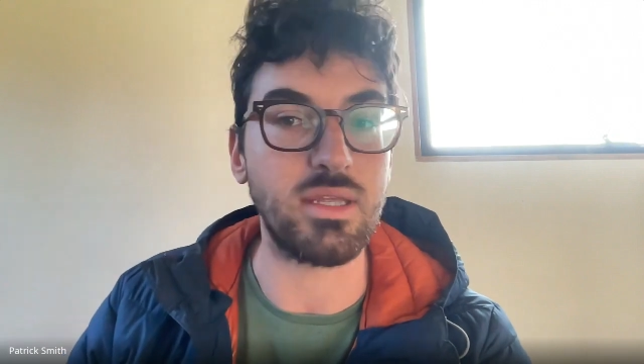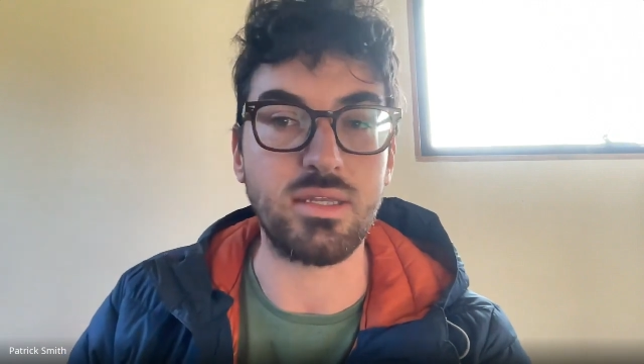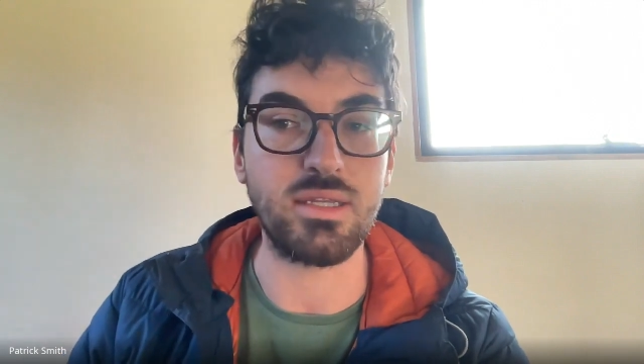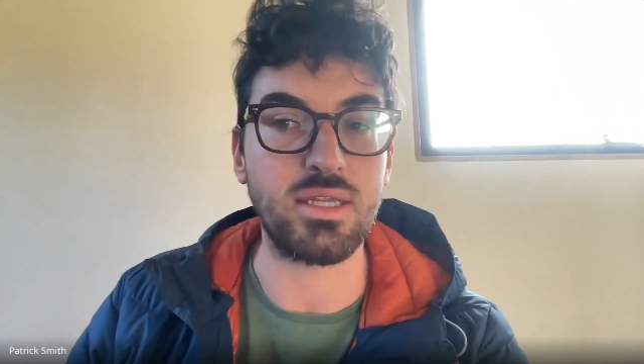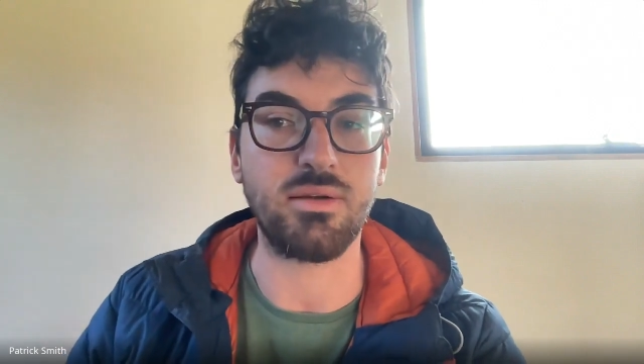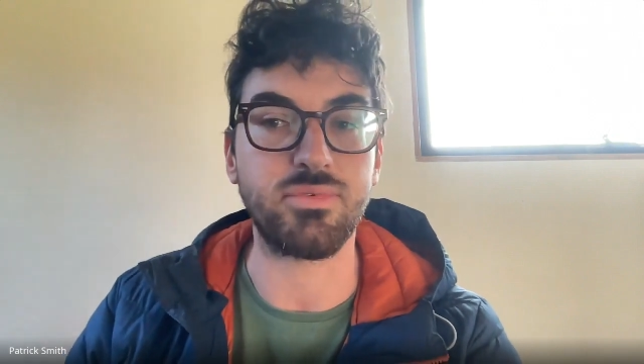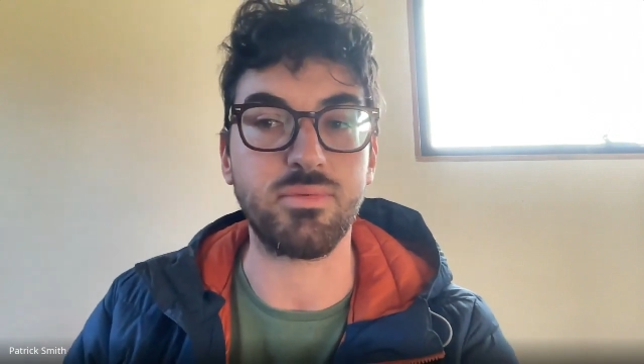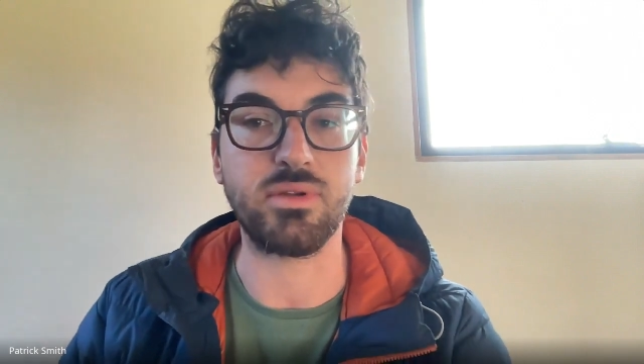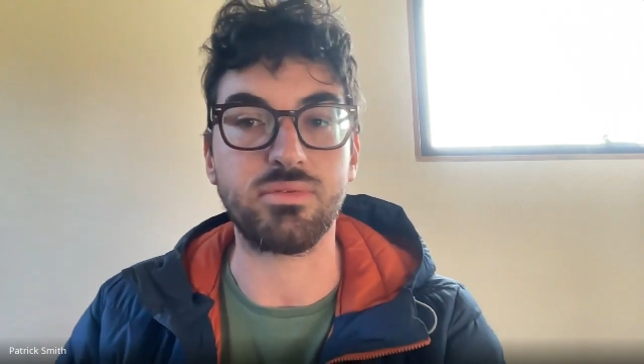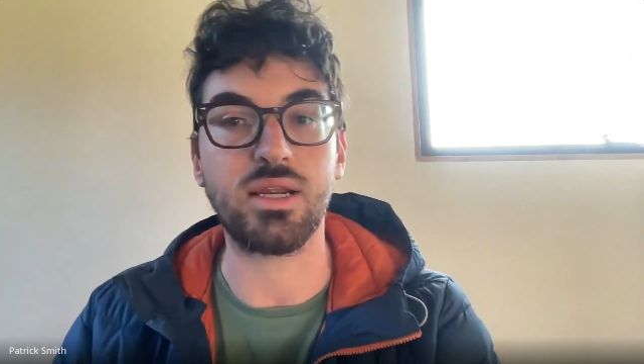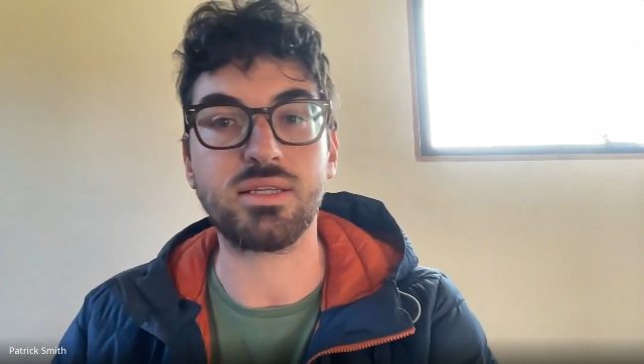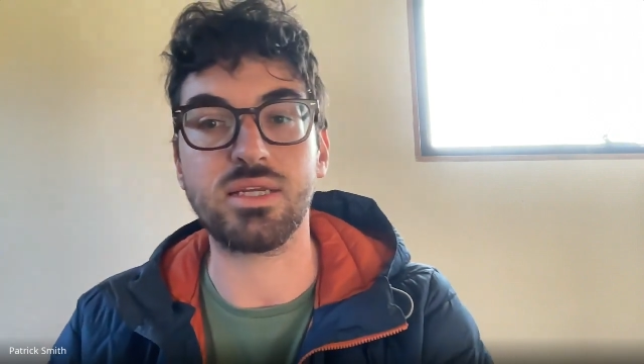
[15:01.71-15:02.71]
It didn't come from the
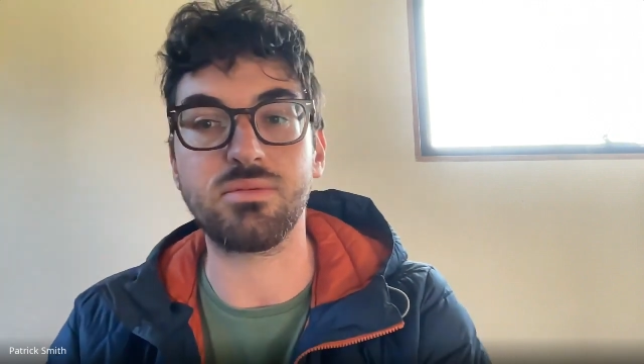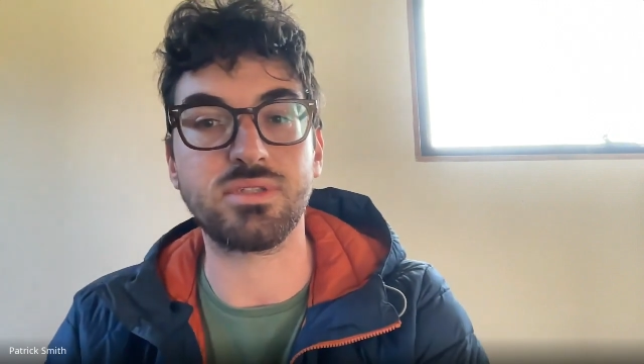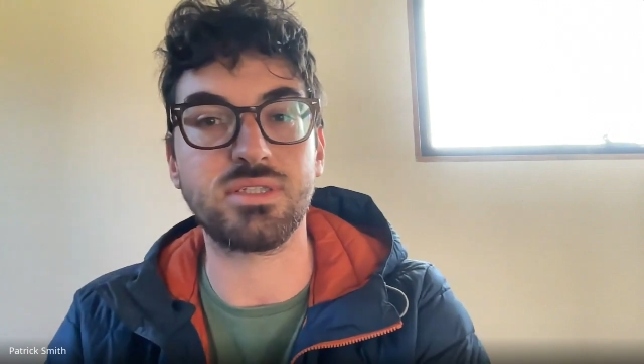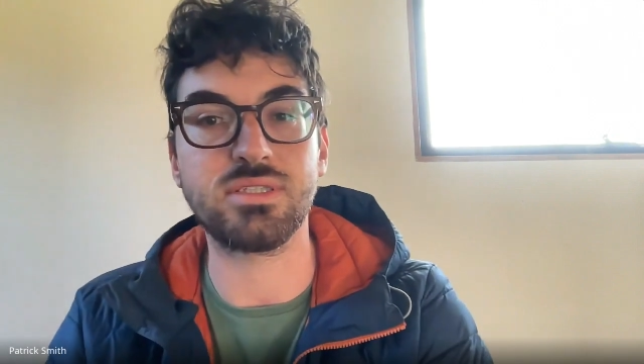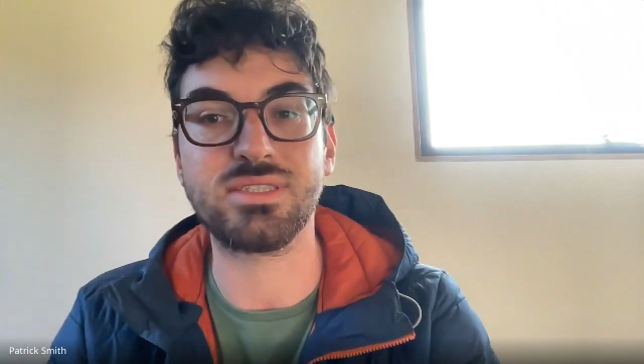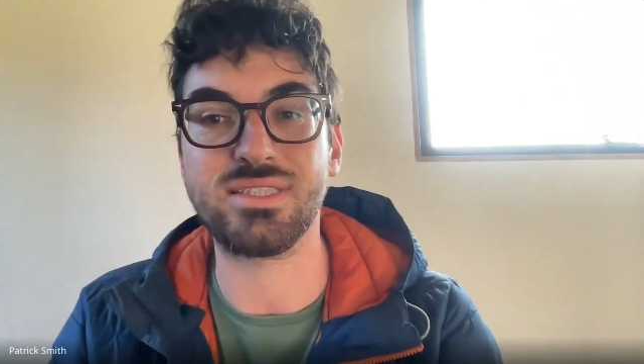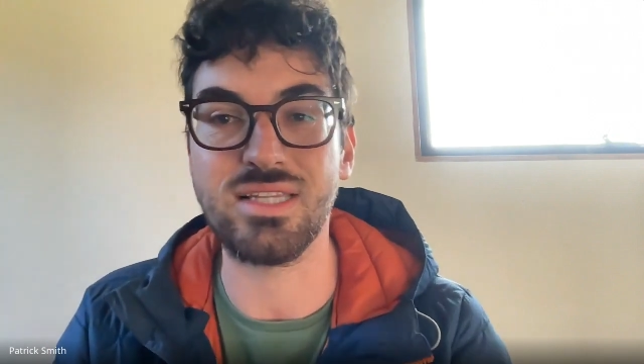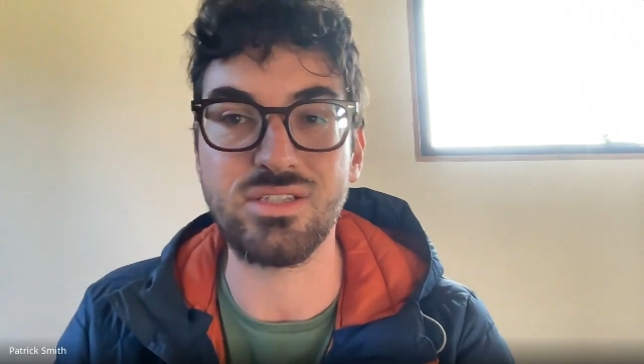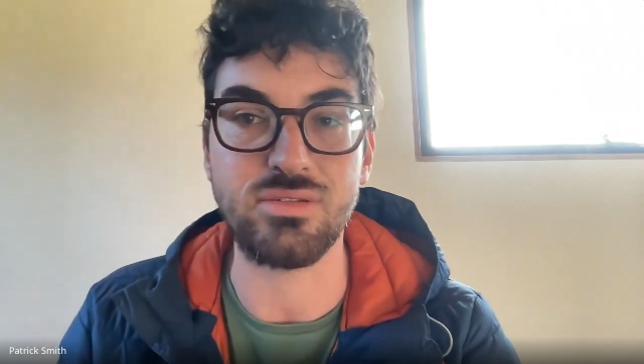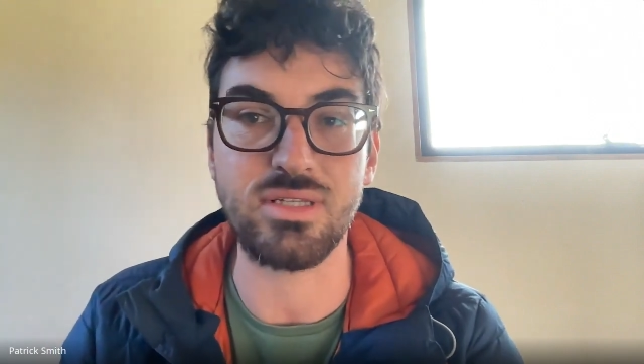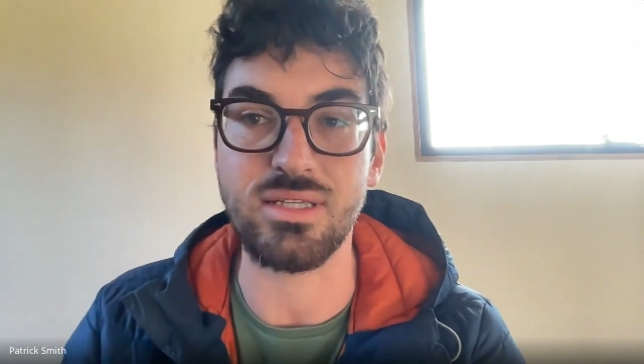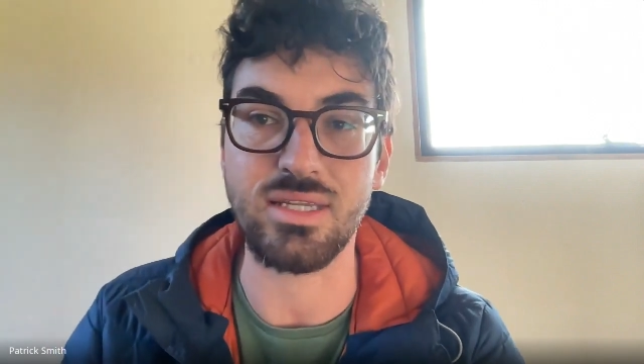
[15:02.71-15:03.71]
React team because they just
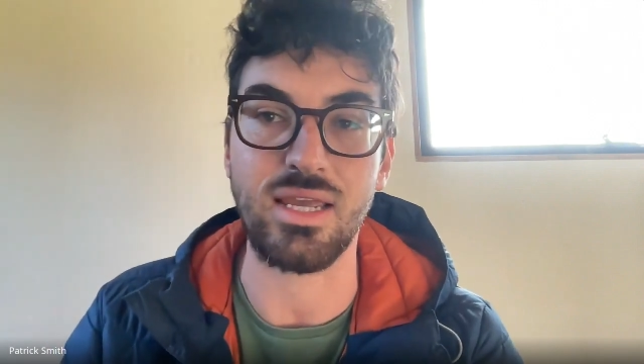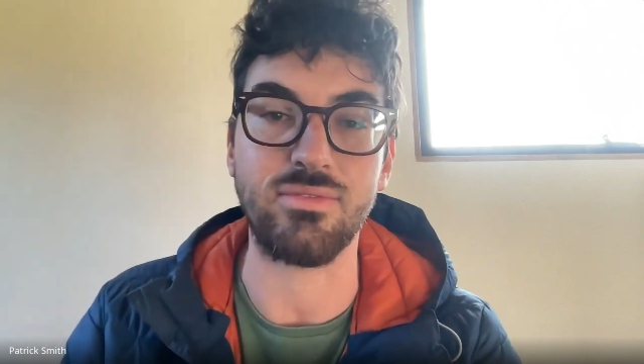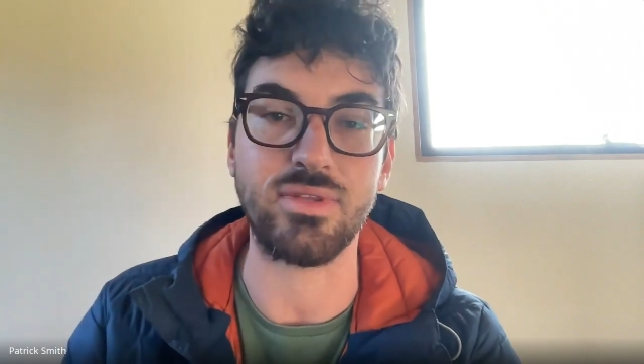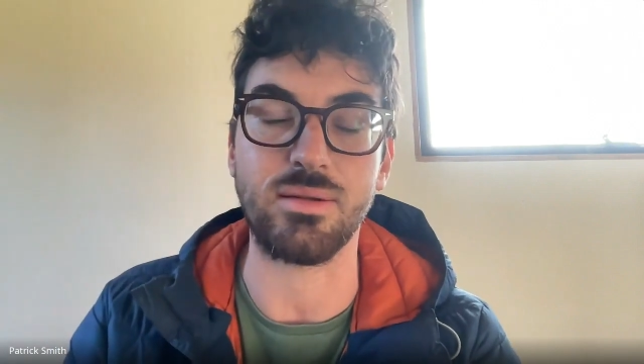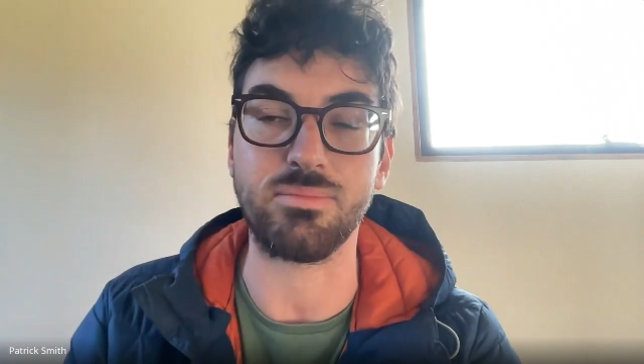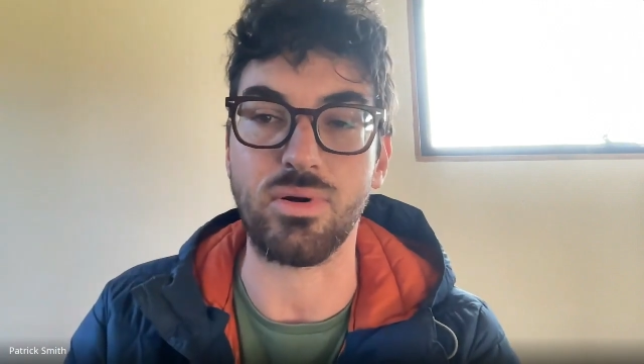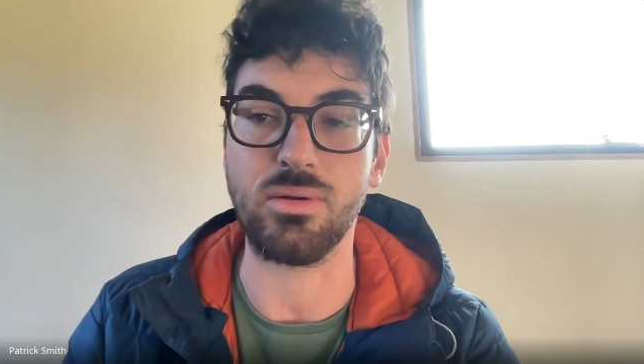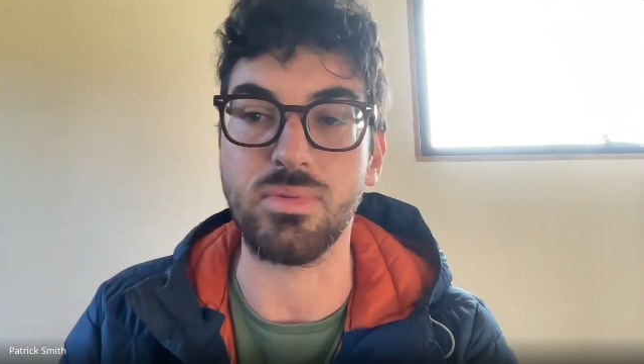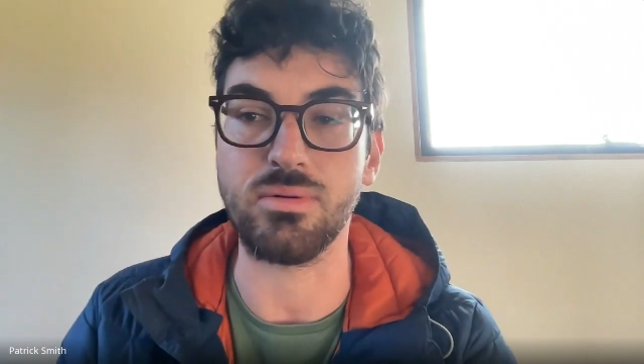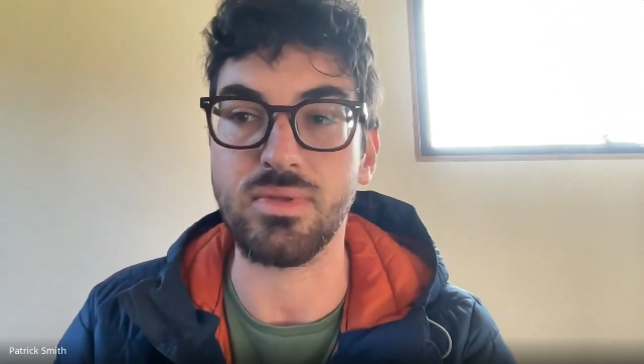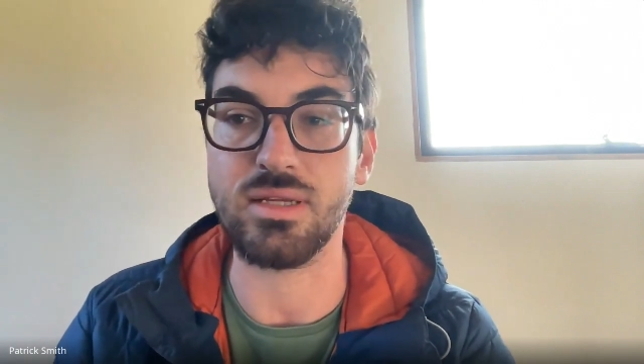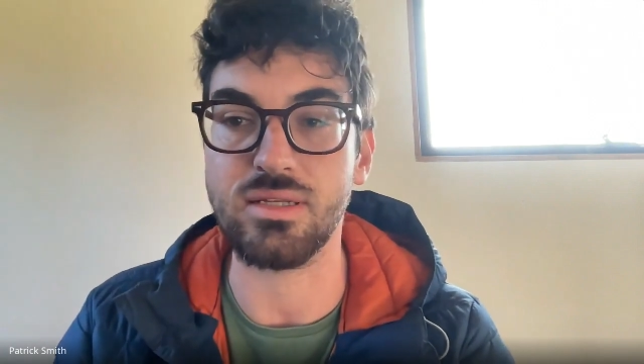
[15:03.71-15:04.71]
literally didn't have that
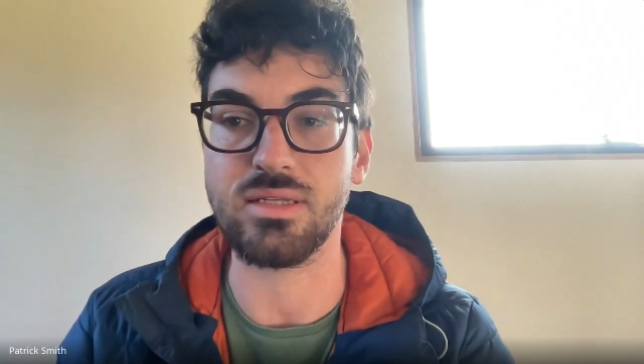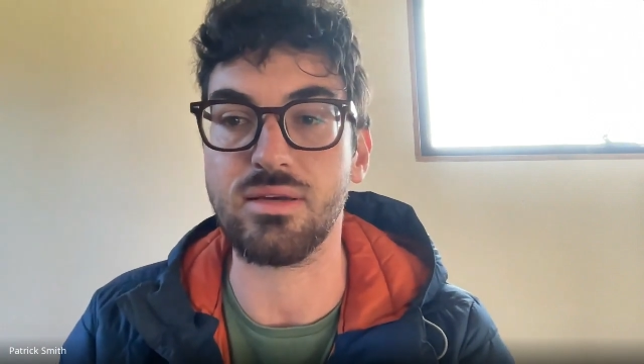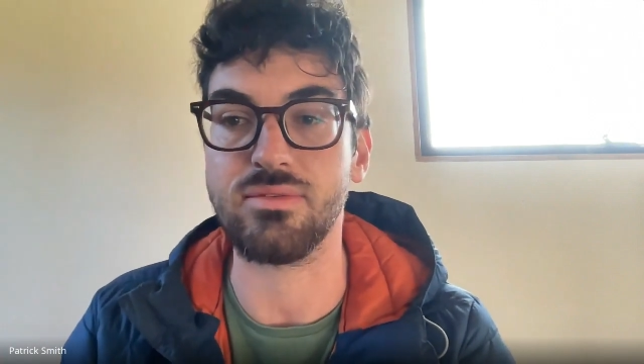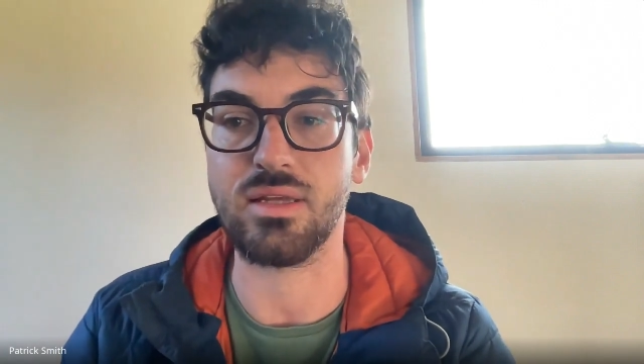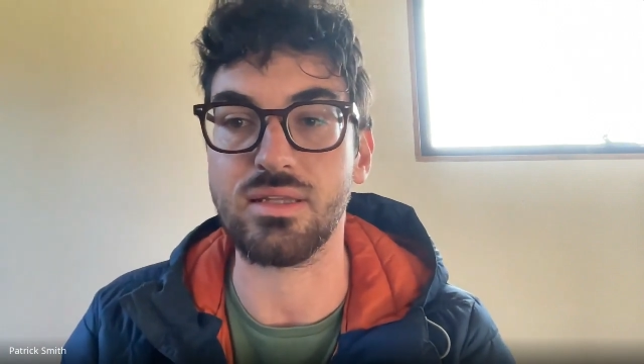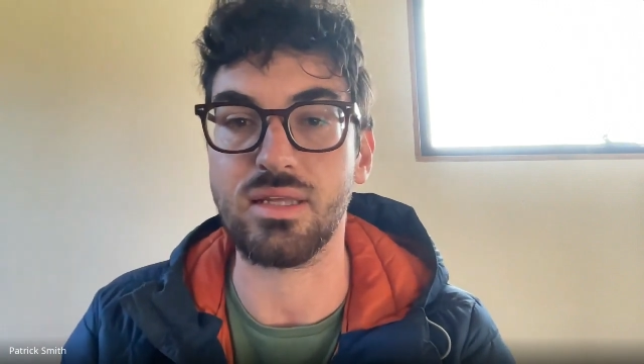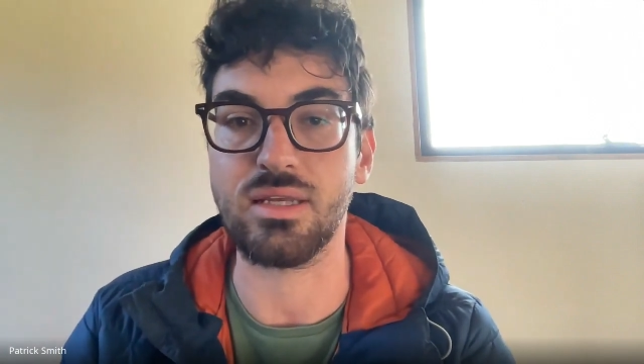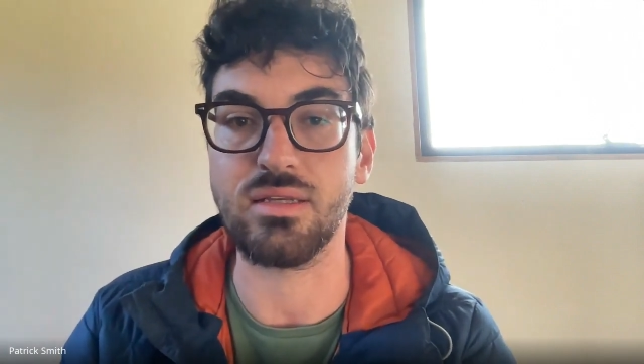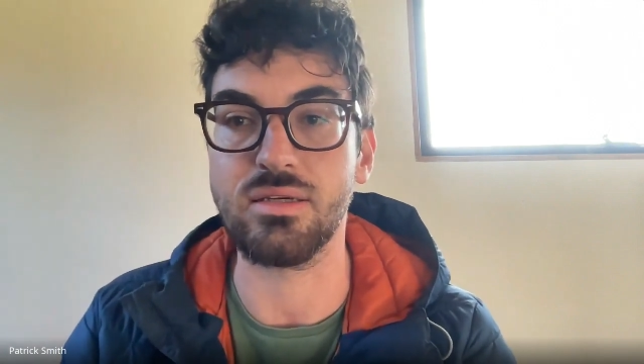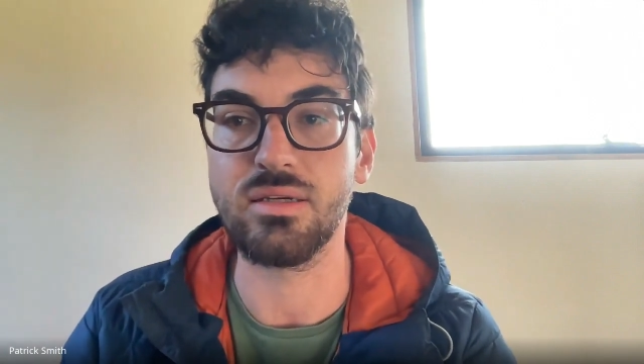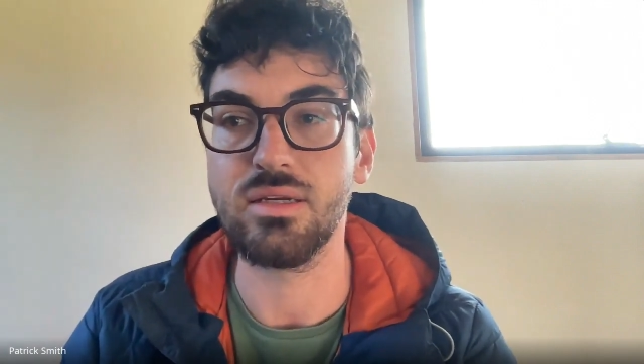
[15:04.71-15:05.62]
problem. They didn't have that need.